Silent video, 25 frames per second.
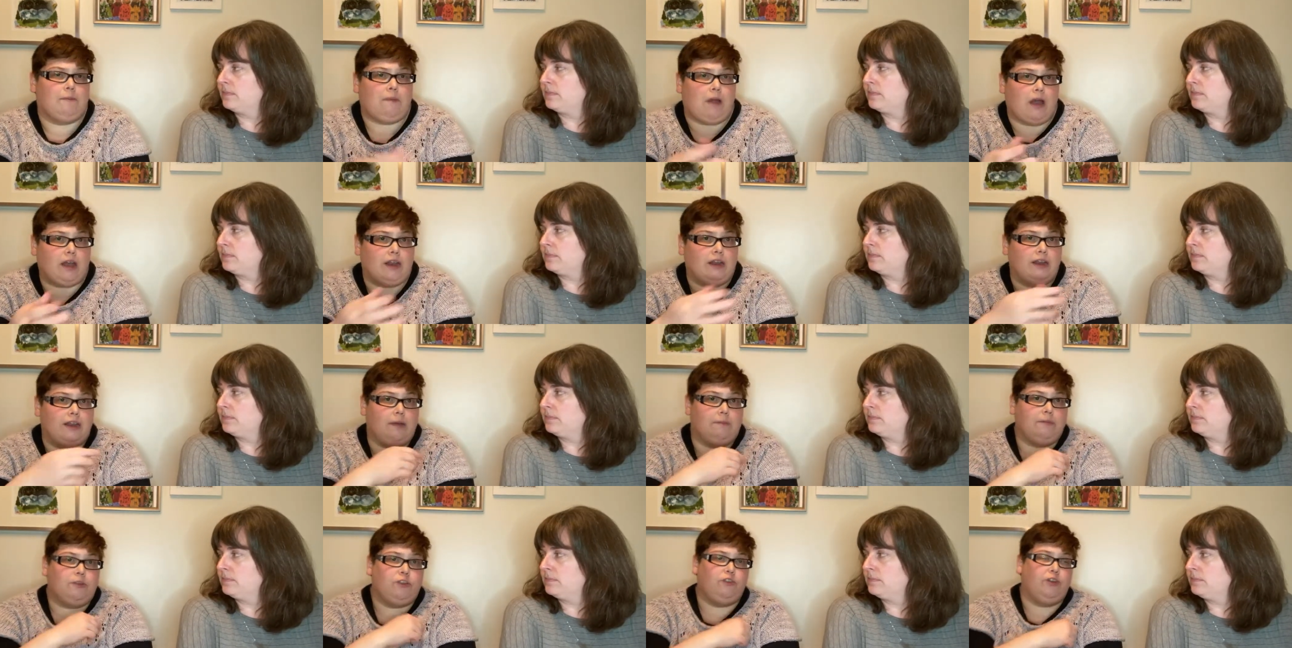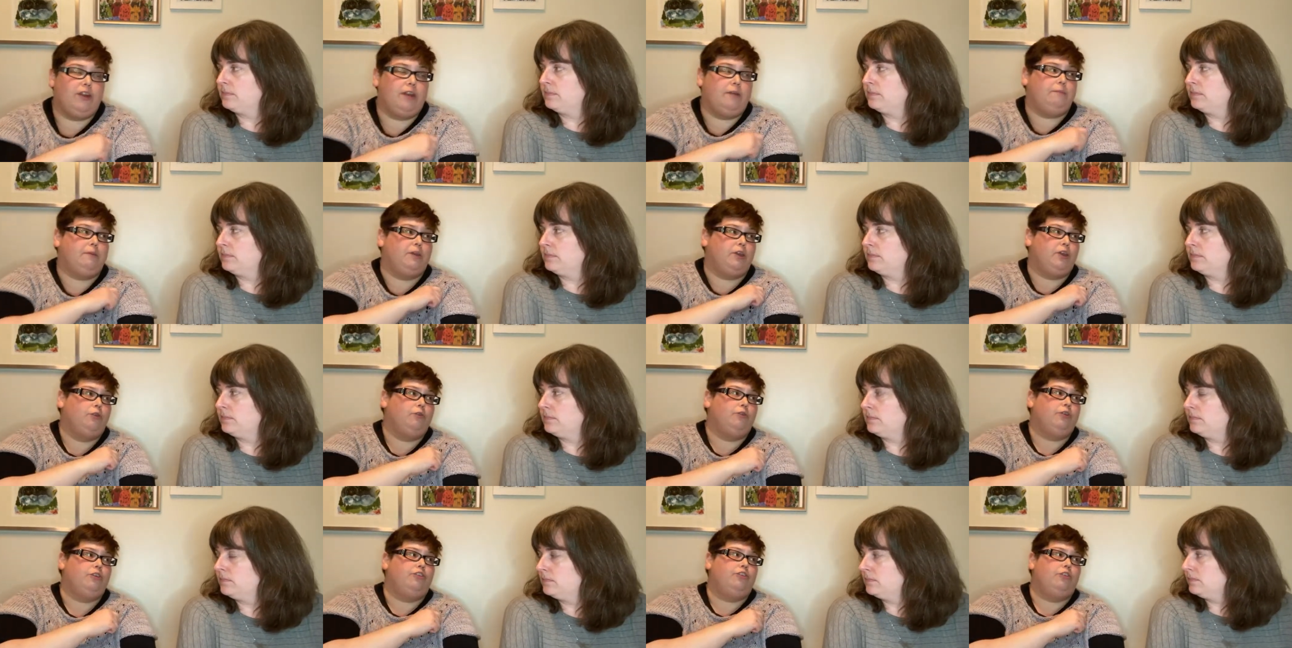Speaker 1: I'm not going to demonstrate it, but
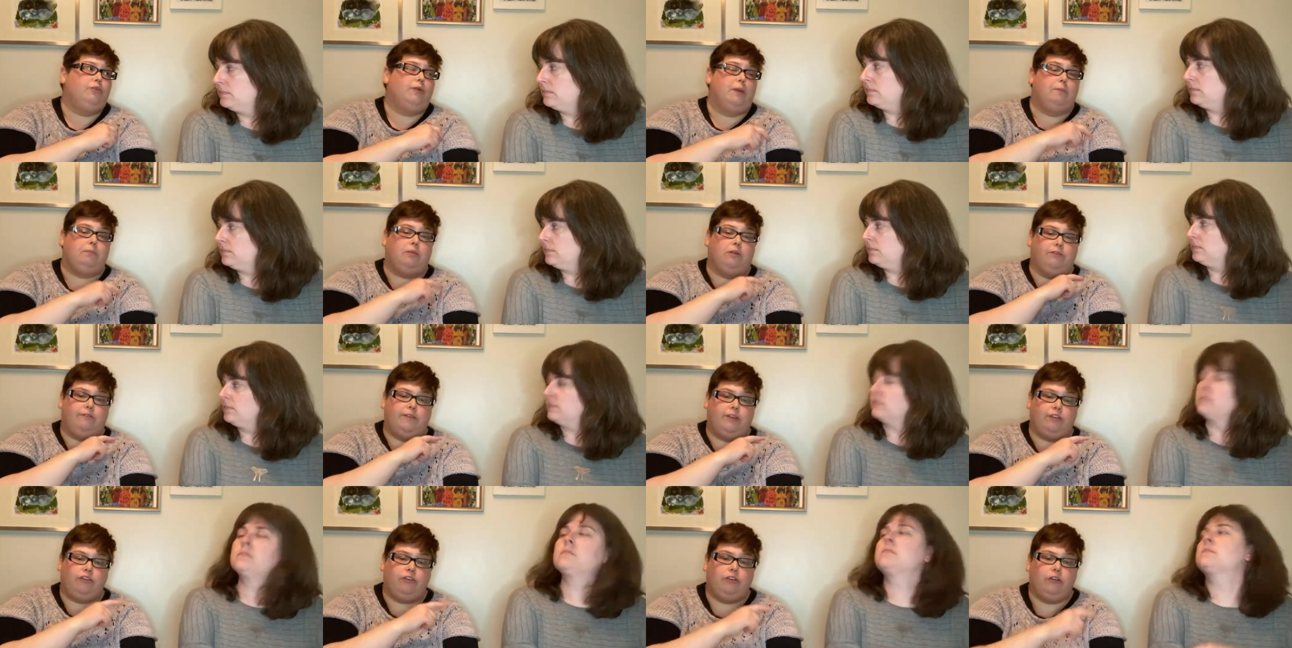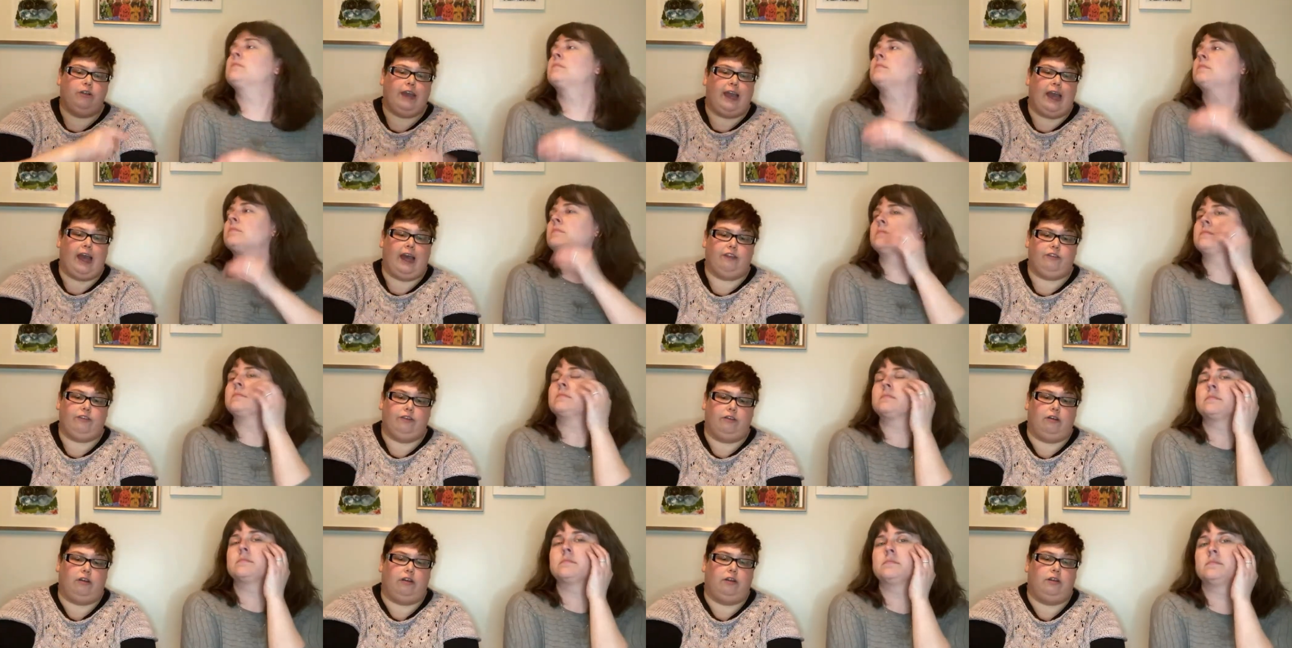you could do a provisional
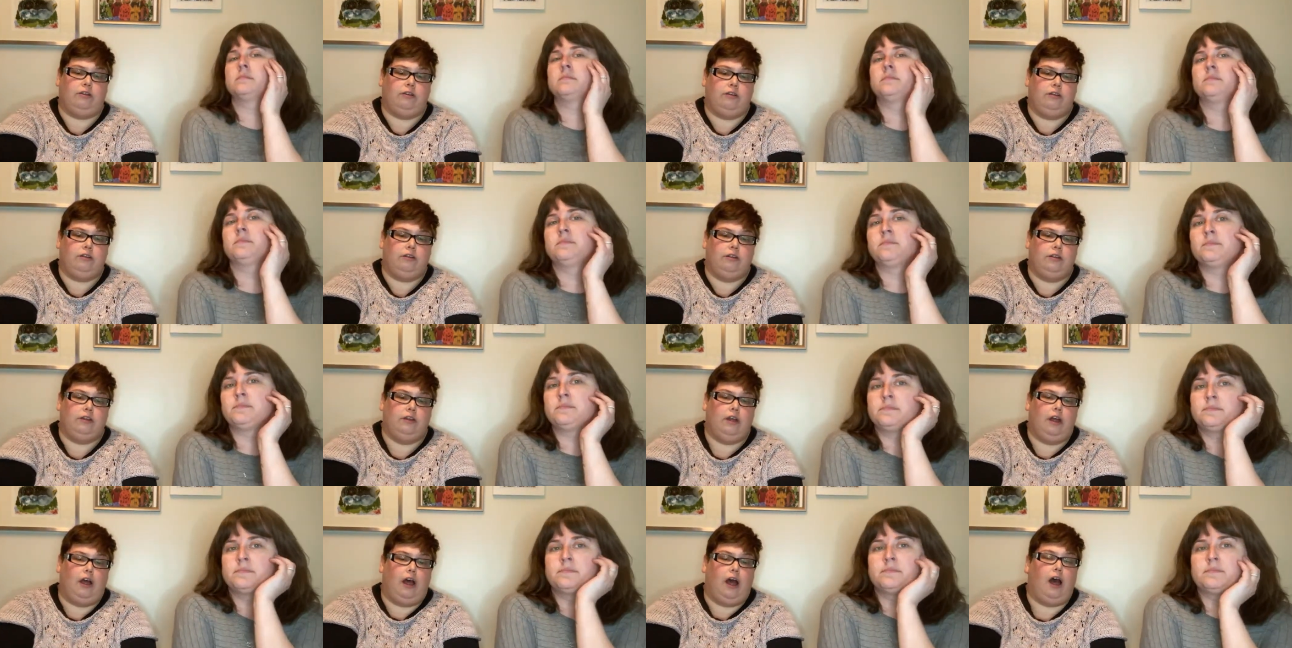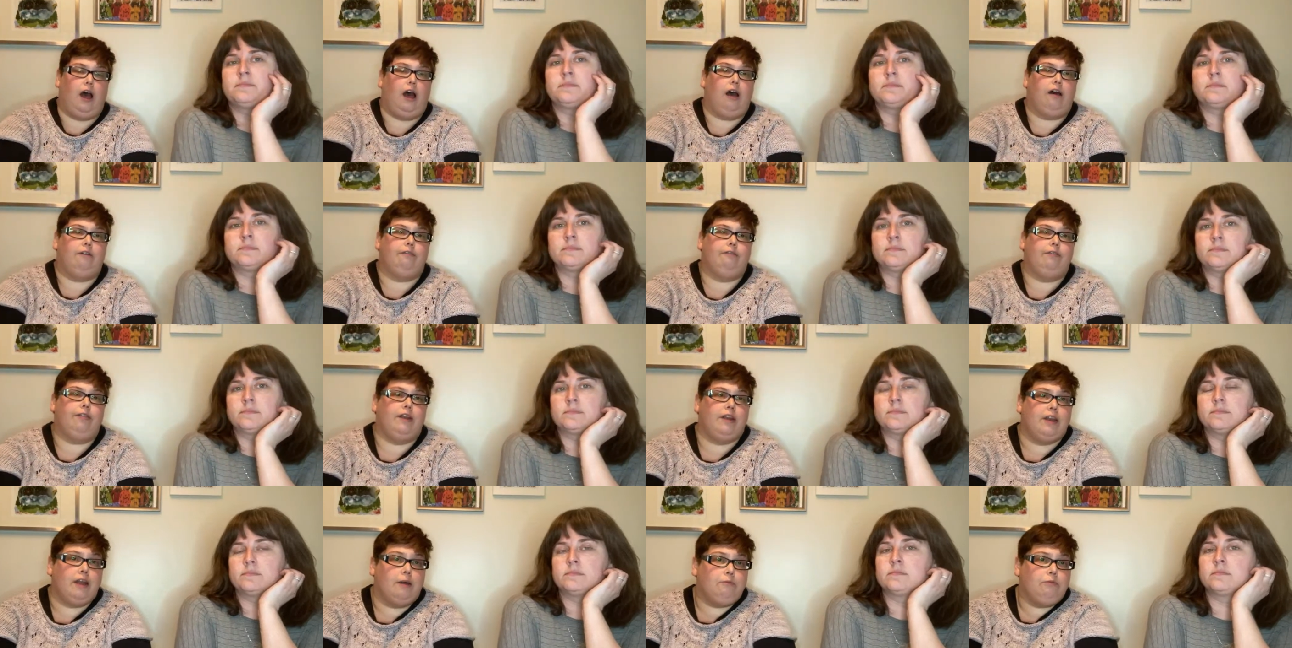cast on of
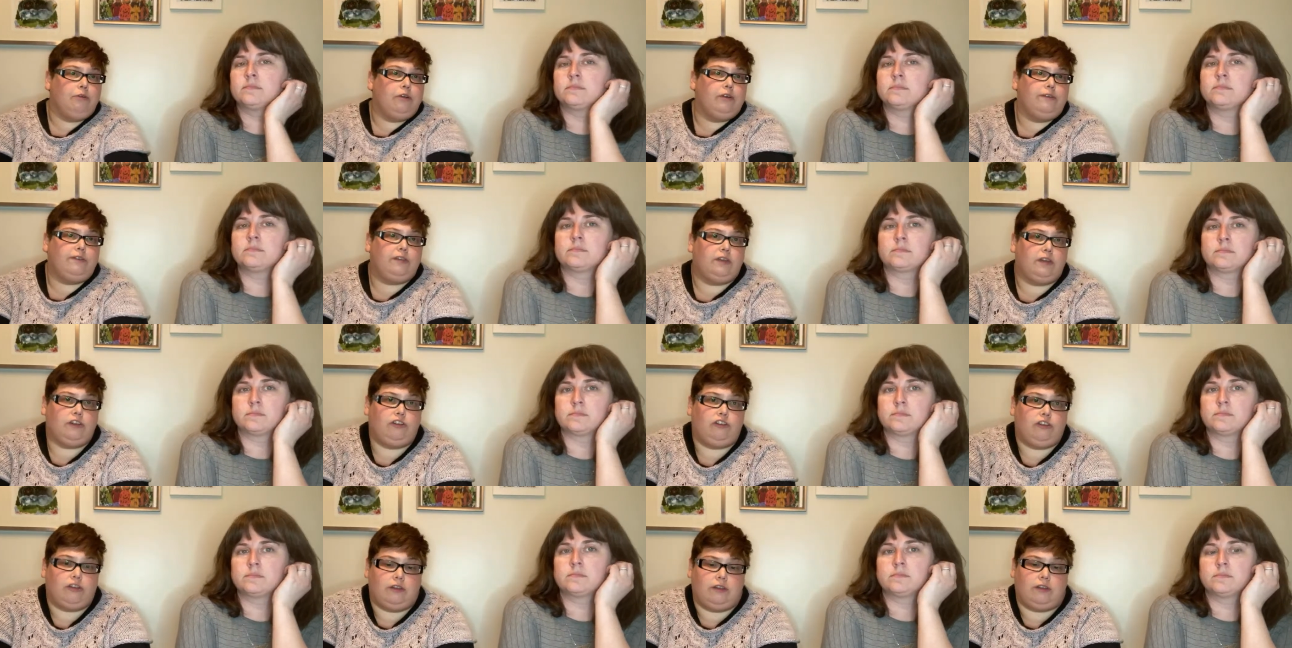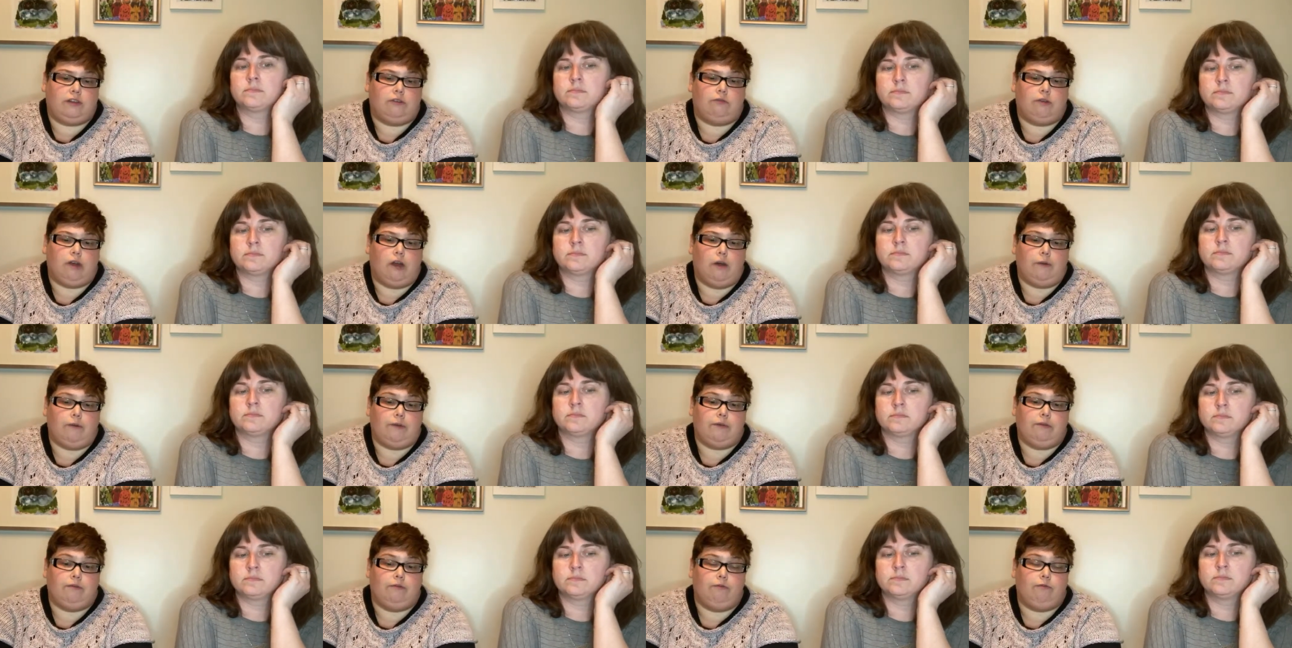the number of stitches in
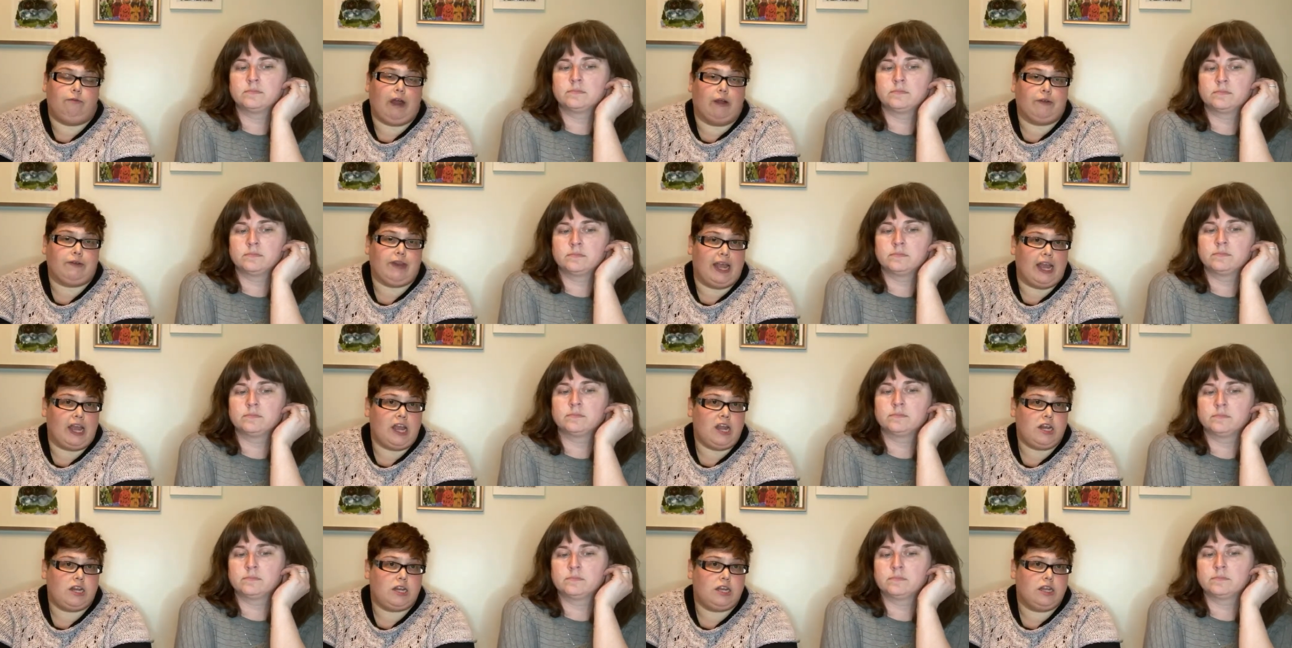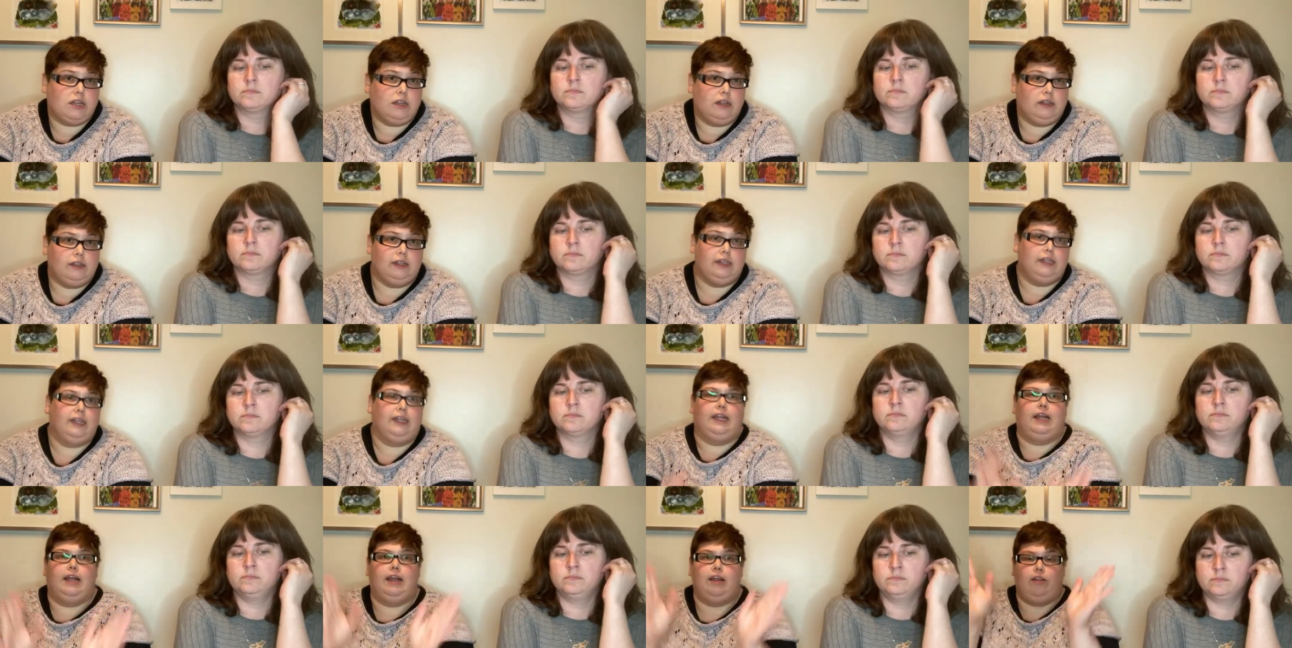row round eight
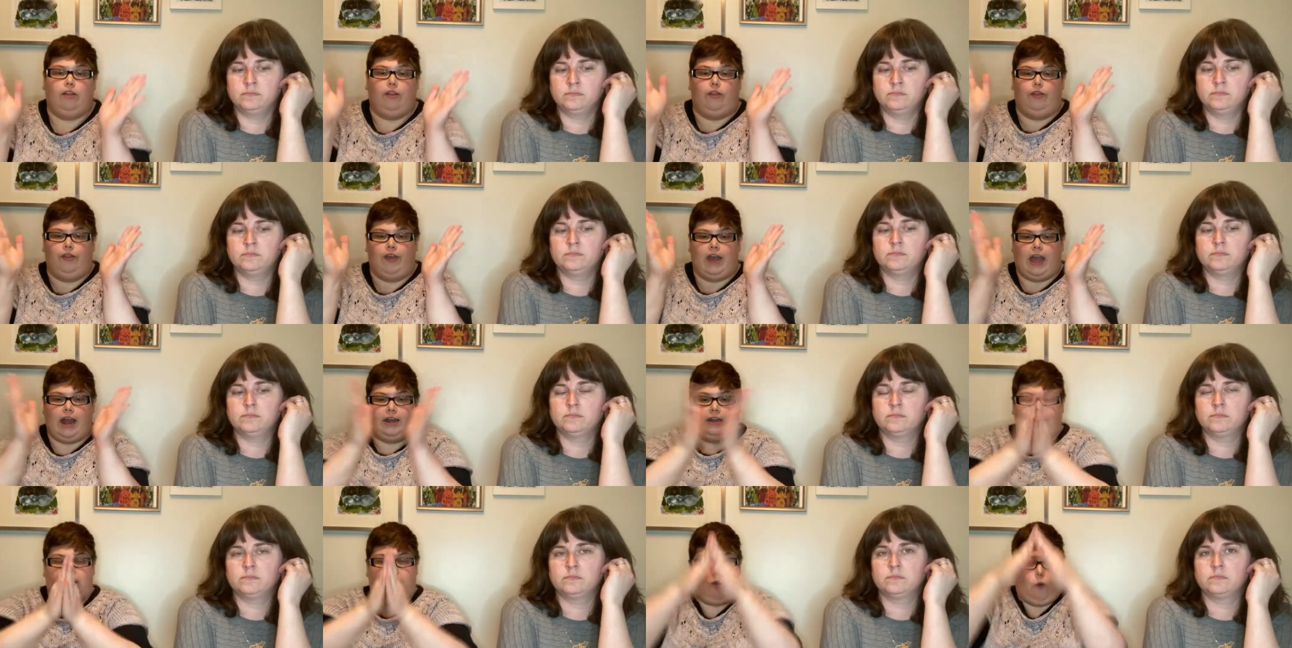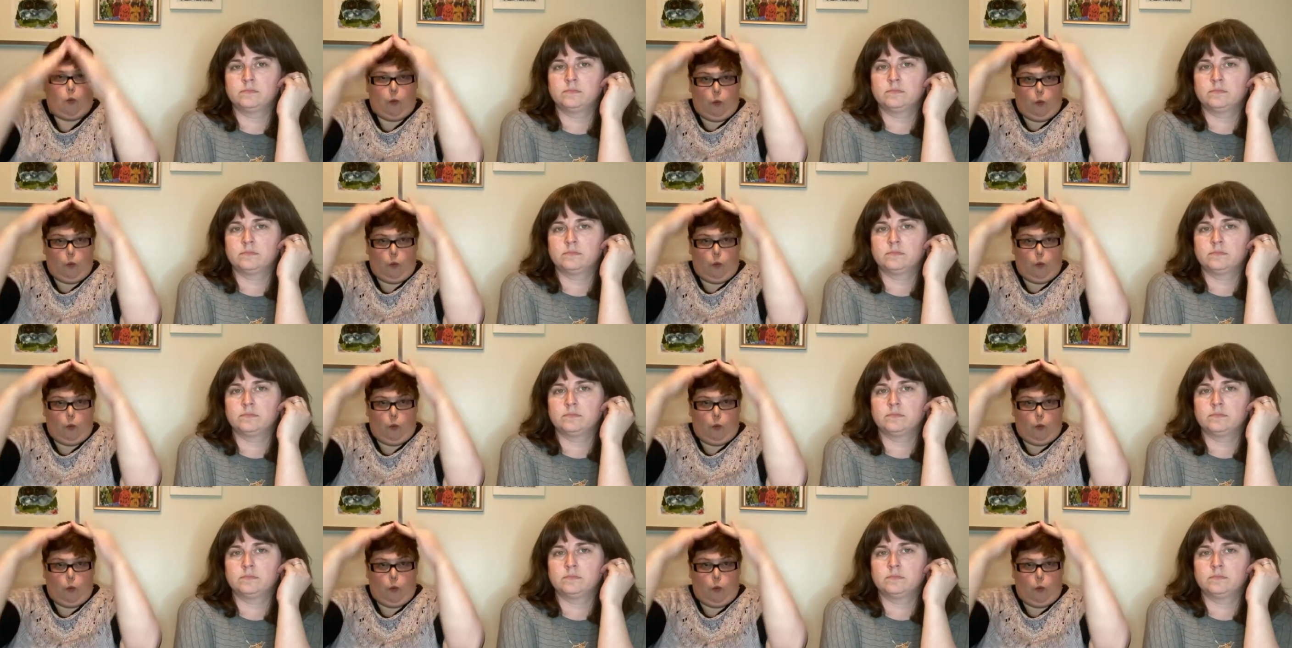mm-hmm. then